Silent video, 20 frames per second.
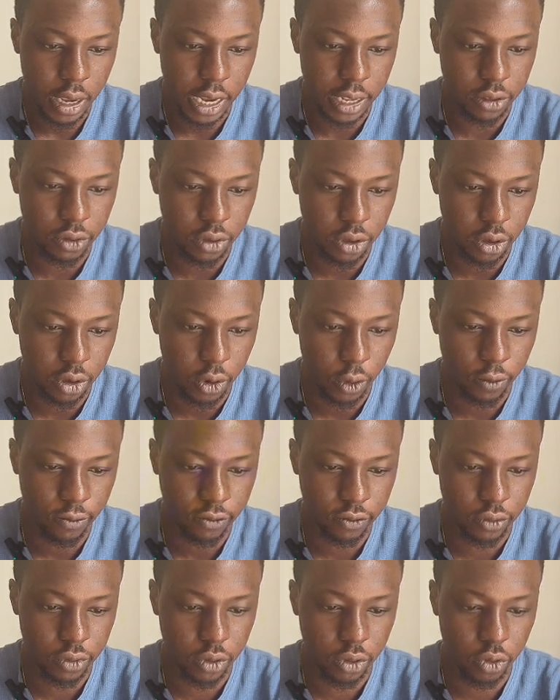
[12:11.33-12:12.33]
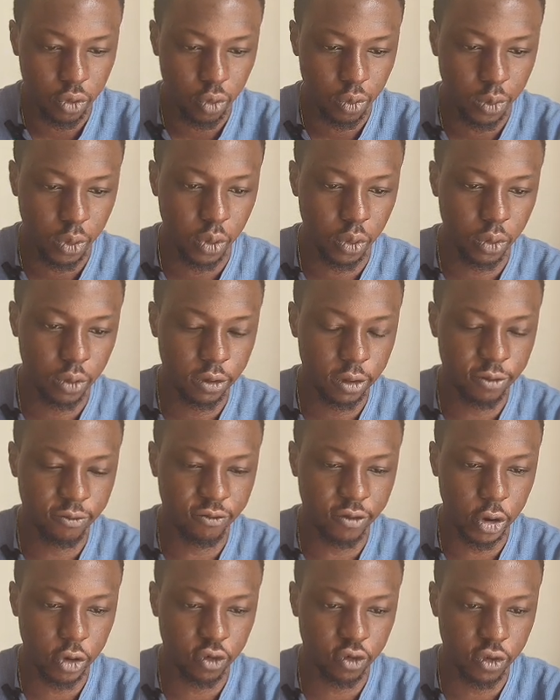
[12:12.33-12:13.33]
and you can go through the normal
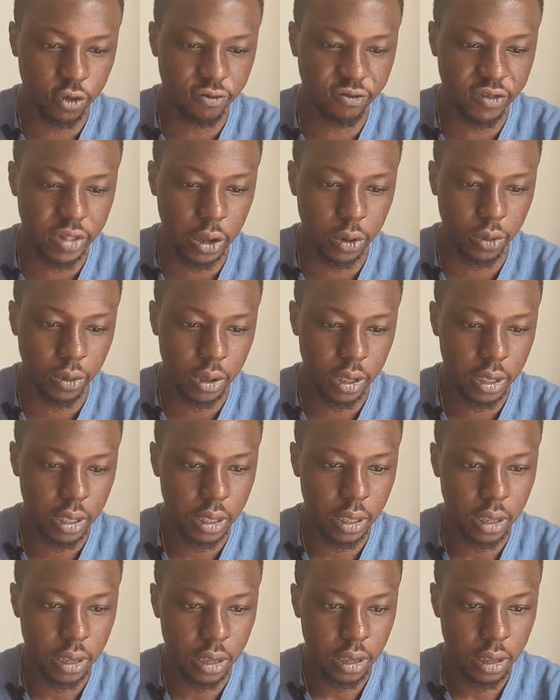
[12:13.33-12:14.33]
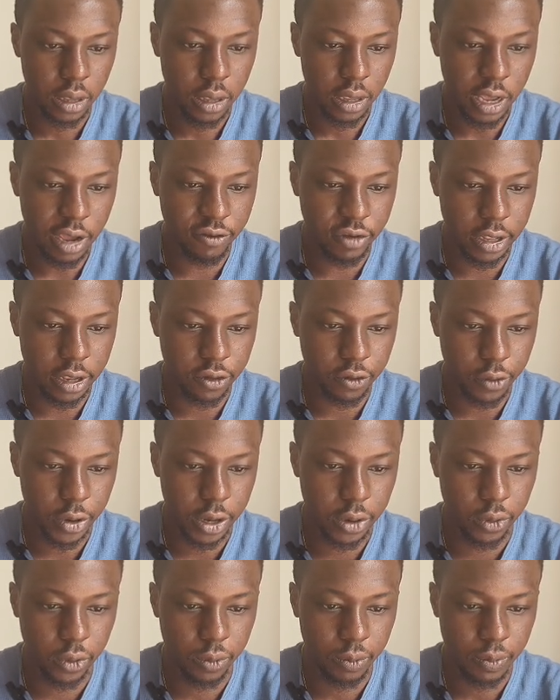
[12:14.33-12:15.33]
functional flow. I think that's
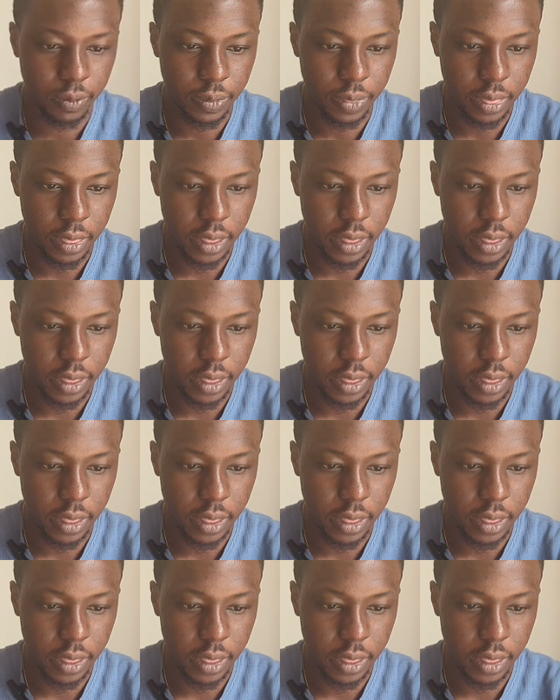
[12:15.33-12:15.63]
quite cool.